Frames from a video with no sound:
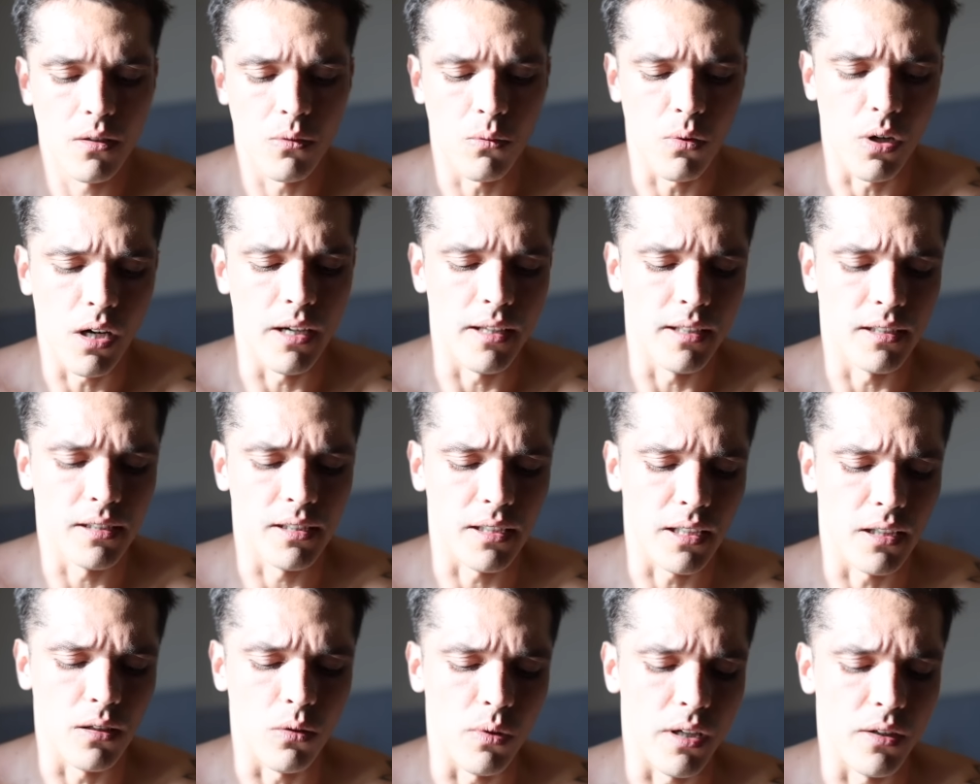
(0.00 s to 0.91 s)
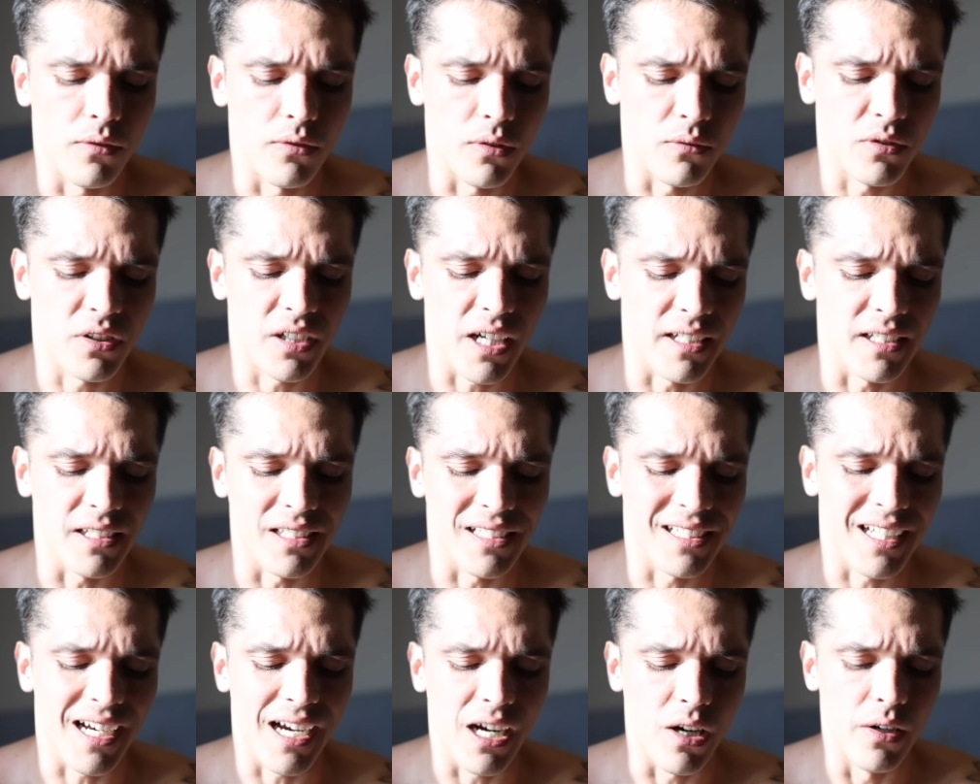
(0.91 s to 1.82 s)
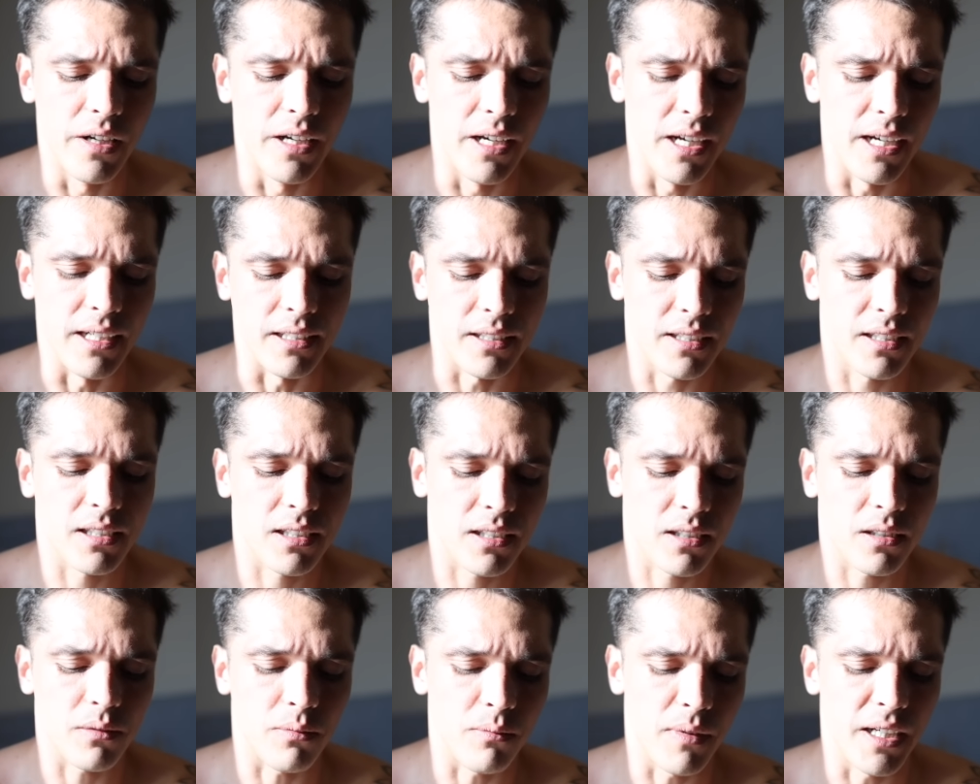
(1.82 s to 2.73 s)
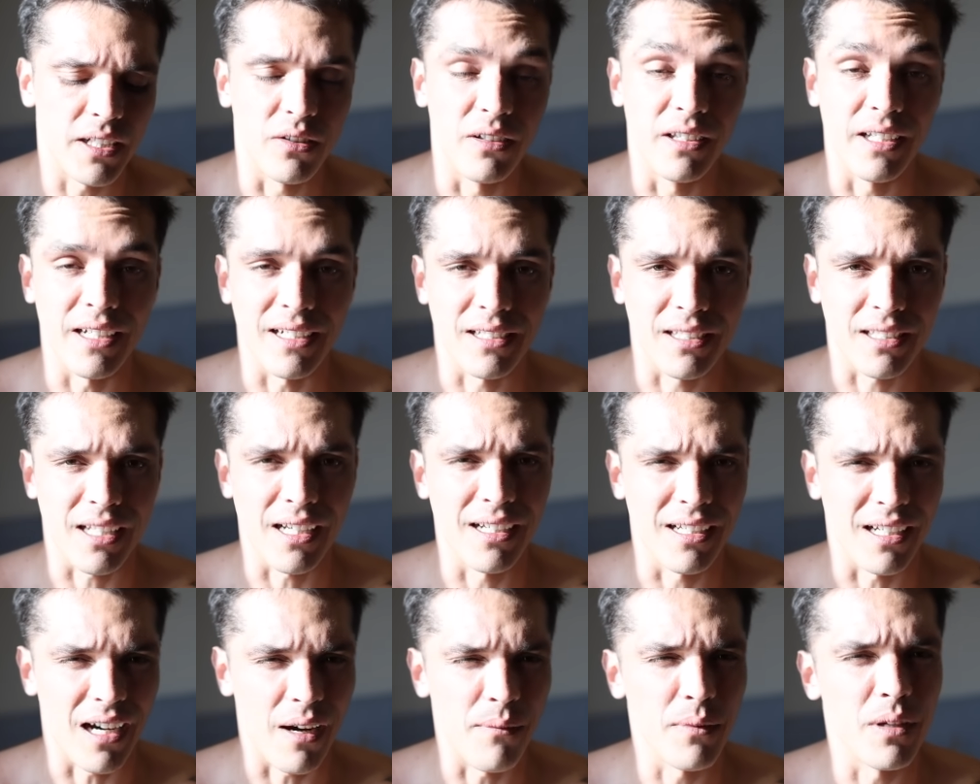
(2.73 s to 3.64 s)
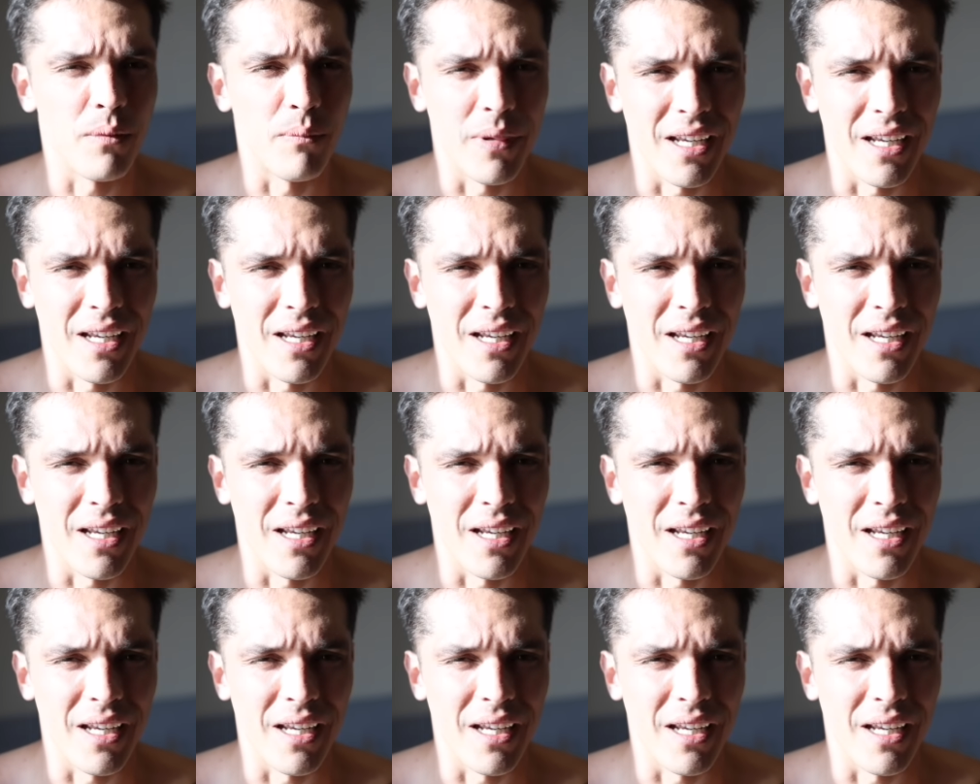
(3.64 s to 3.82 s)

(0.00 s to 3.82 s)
Why are they staying away from Sagittarius? Mind you, in the extended, I'm going to